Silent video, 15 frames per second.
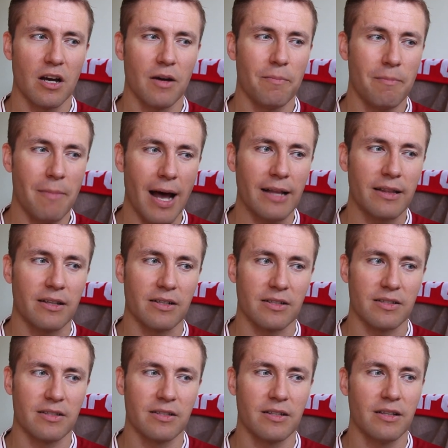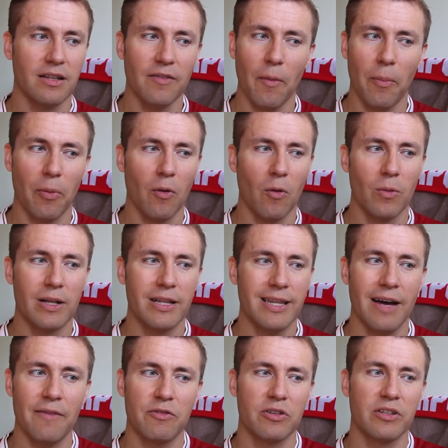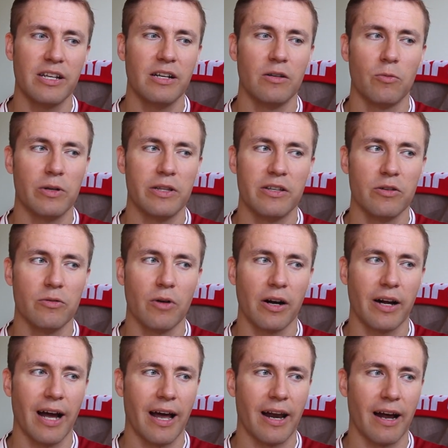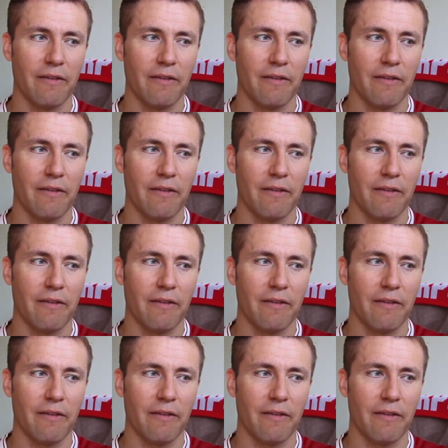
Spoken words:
Madness. Liverpool will never deal with you again.